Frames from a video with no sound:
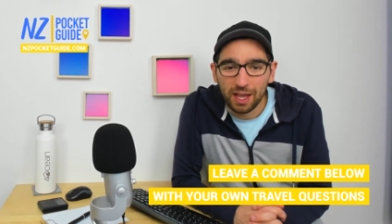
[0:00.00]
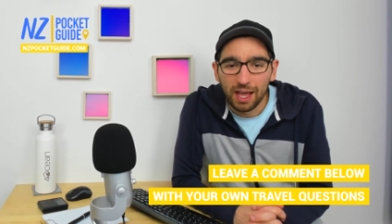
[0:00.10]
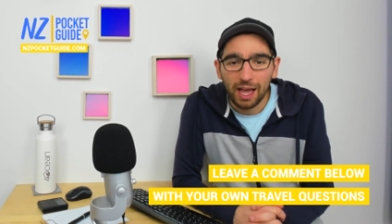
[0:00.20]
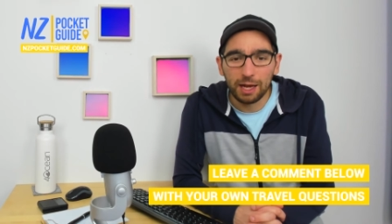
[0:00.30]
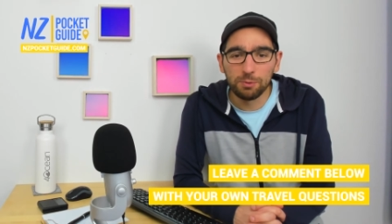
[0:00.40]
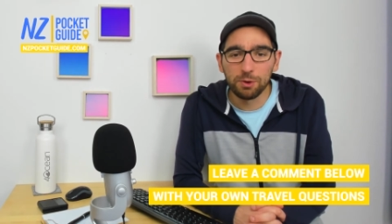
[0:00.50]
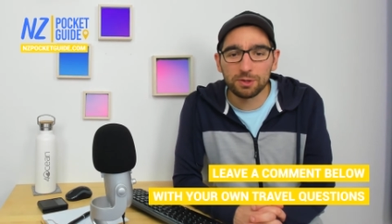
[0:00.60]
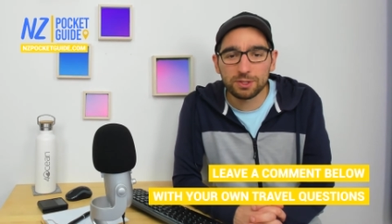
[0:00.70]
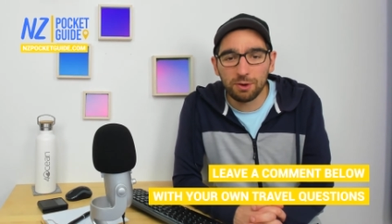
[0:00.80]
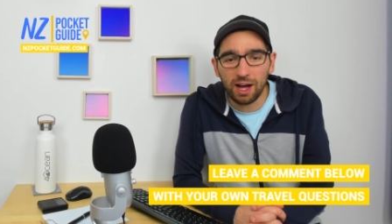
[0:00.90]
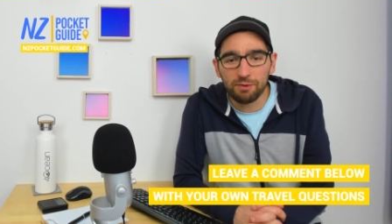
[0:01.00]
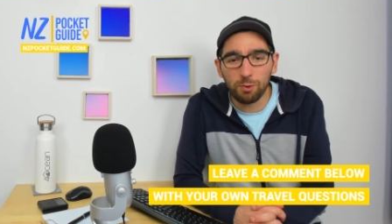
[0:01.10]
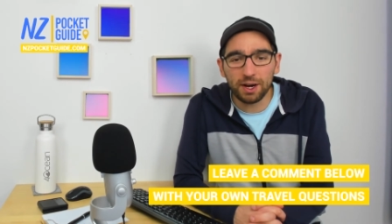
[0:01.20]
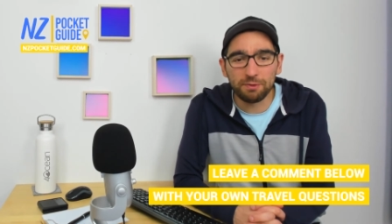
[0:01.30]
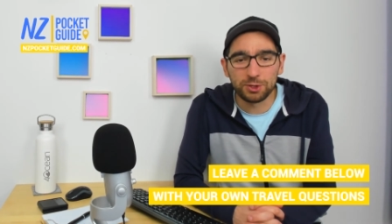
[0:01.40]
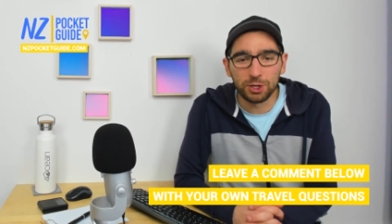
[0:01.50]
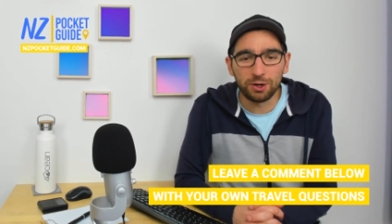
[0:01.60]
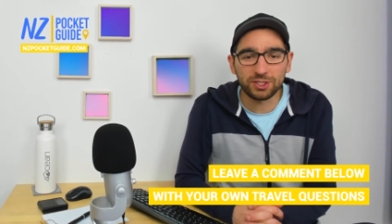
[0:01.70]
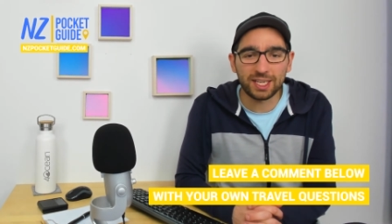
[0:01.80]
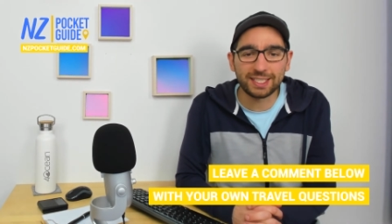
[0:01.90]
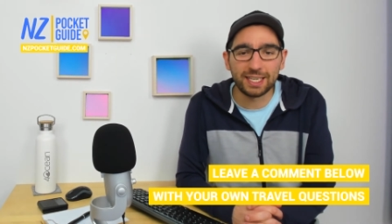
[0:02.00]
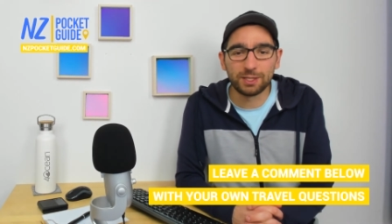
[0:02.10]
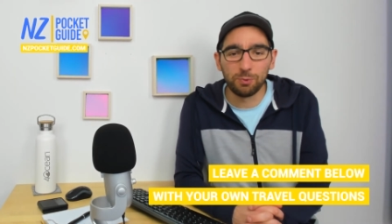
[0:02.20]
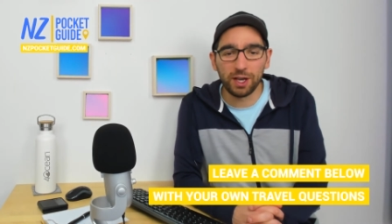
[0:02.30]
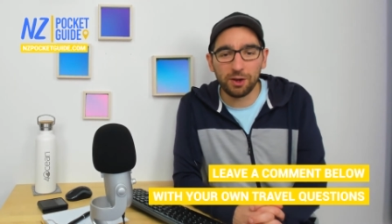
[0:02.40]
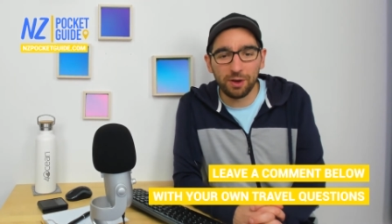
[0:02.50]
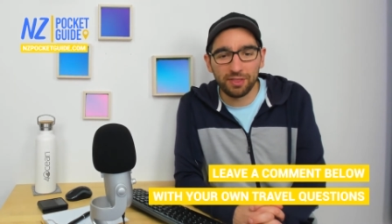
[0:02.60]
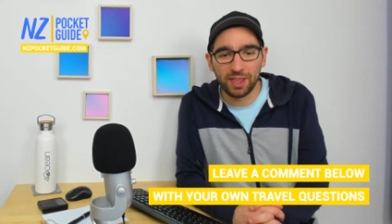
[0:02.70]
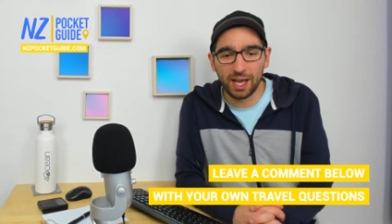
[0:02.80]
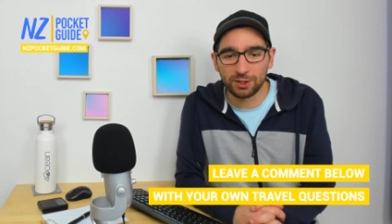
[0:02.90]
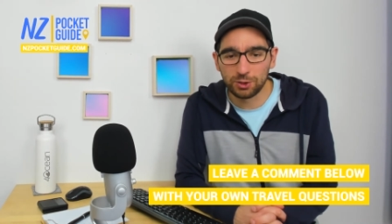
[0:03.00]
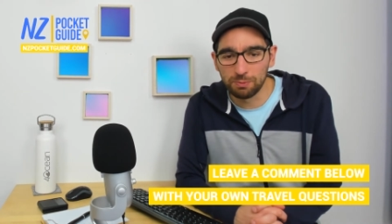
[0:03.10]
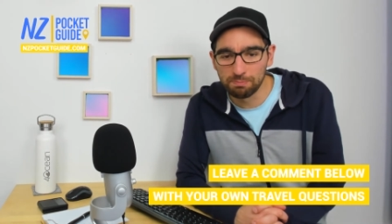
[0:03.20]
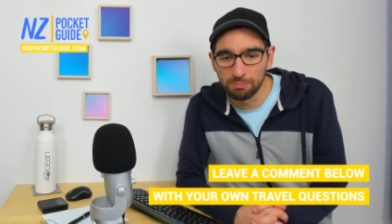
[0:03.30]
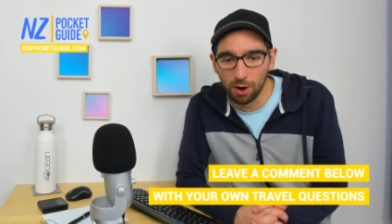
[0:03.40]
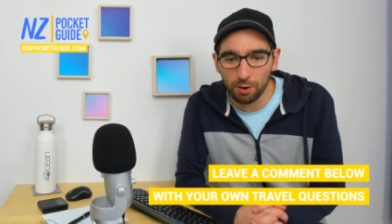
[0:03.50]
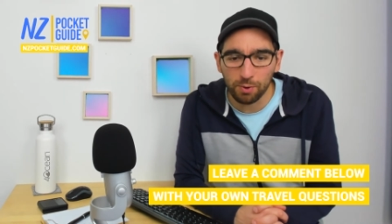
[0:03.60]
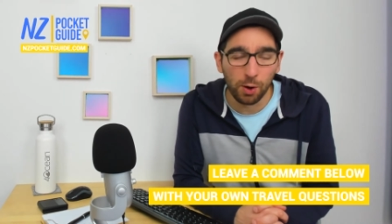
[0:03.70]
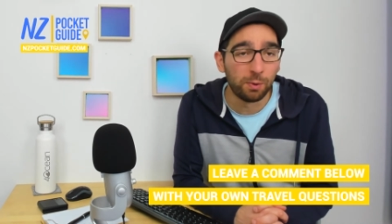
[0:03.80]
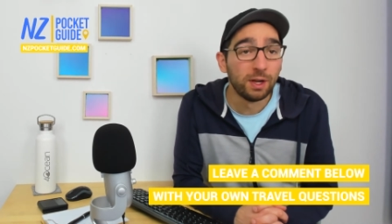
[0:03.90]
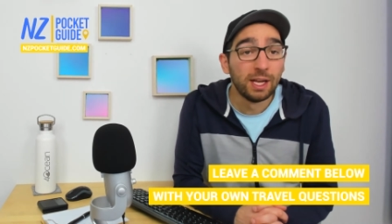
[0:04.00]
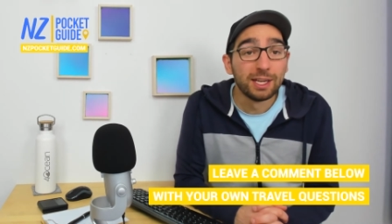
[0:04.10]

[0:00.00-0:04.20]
And we also have Whatever George that says we're going there tomorrow.